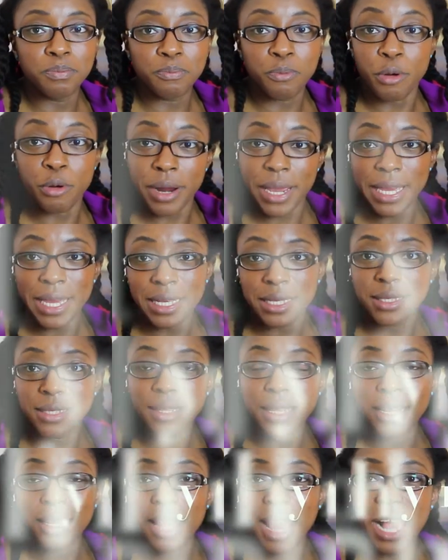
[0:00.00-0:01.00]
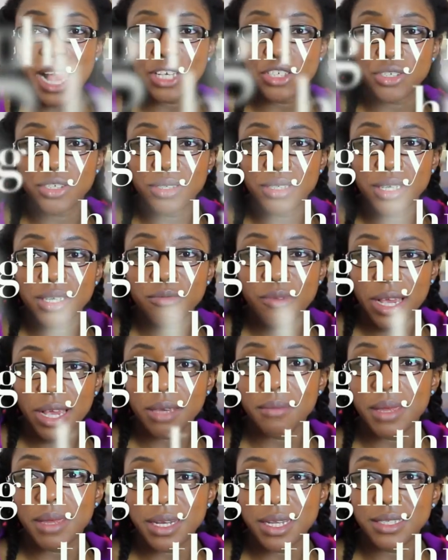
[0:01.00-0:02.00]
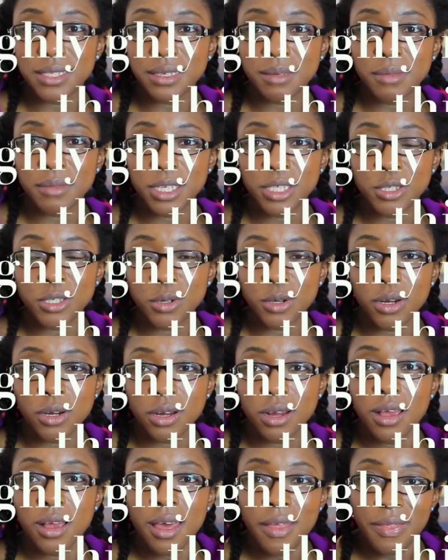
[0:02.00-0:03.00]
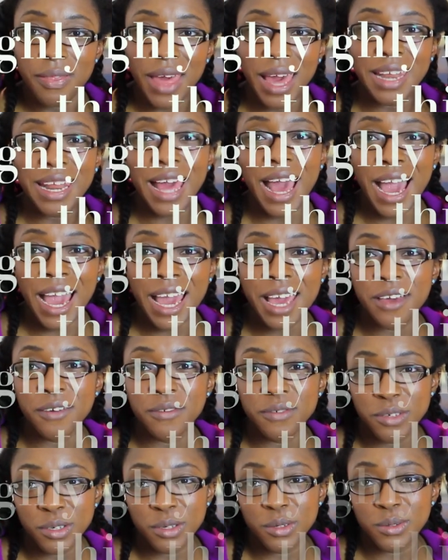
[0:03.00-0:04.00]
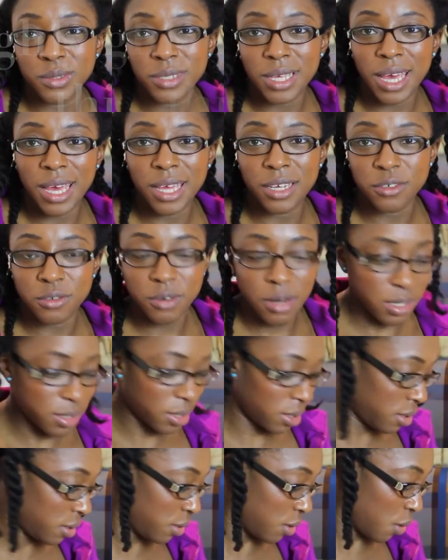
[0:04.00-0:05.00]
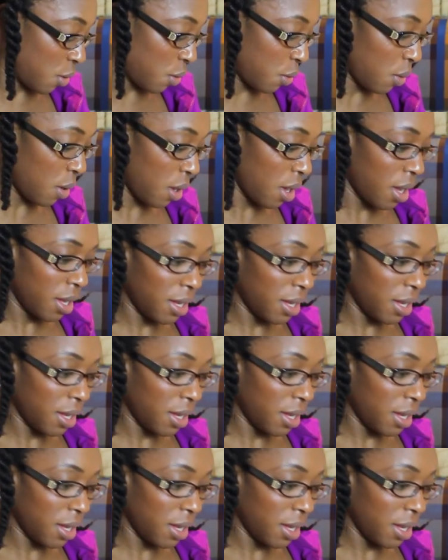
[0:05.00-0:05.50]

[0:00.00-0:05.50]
praise than actually recommending something to her that I have used and trust so